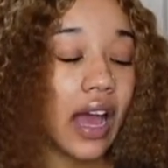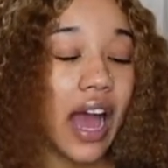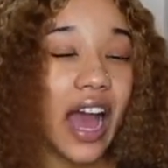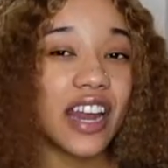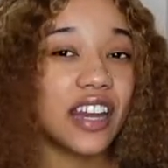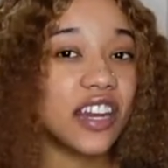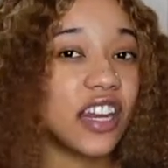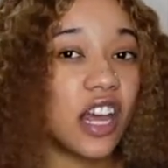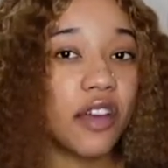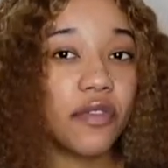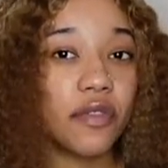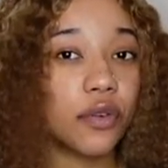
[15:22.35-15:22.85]

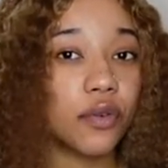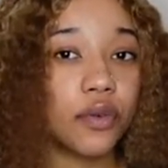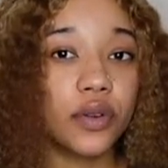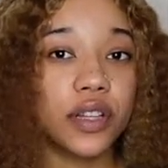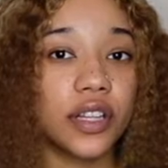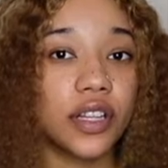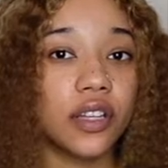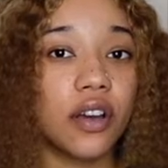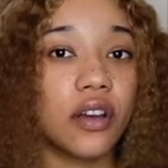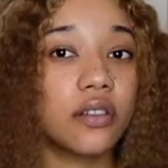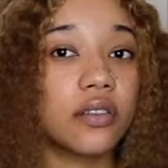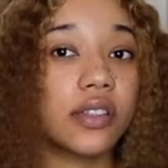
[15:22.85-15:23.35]
I never
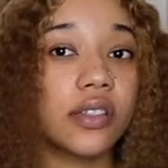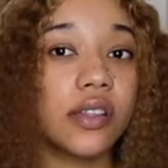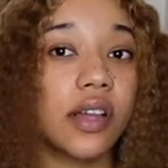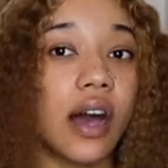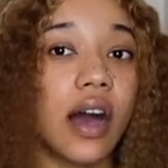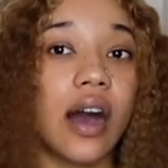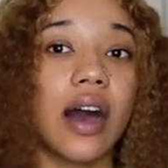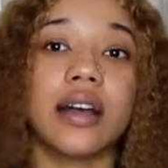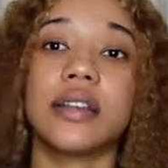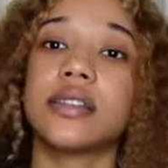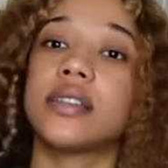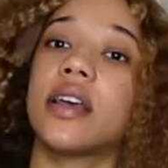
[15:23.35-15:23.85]
really go to the
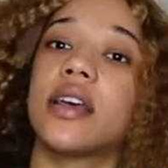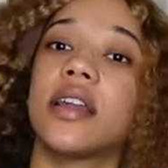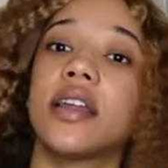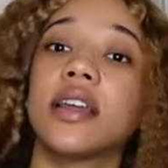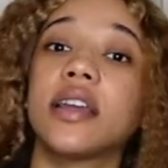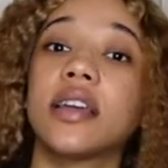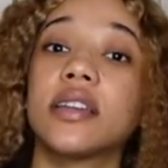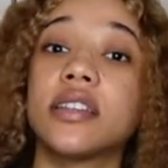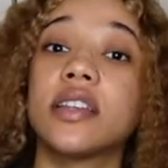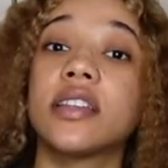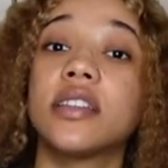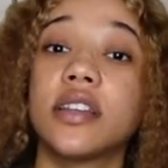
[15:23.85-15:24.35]
hot setting
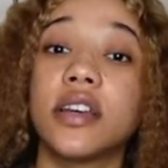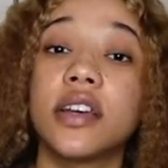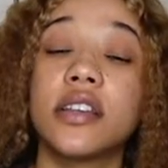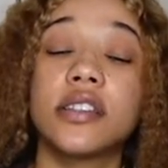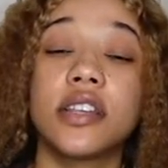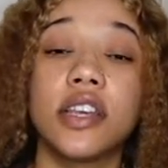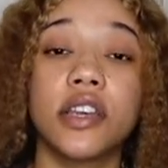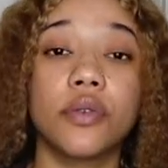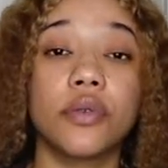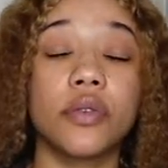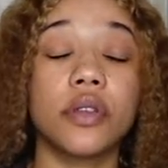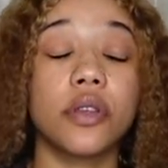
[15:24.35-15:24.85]
because it does
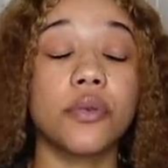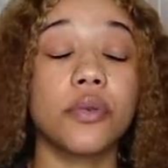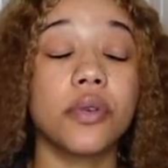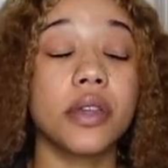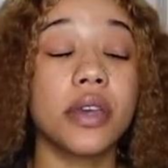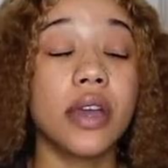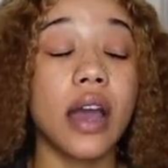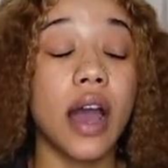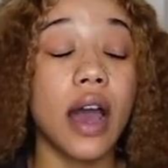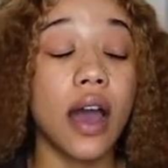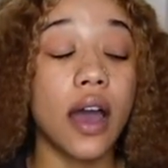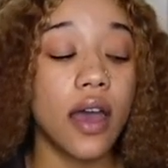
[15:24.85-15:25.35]
get really,
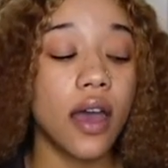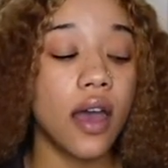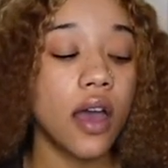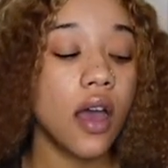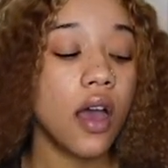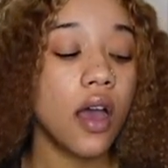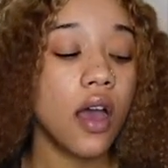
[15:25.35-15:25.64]
really hot.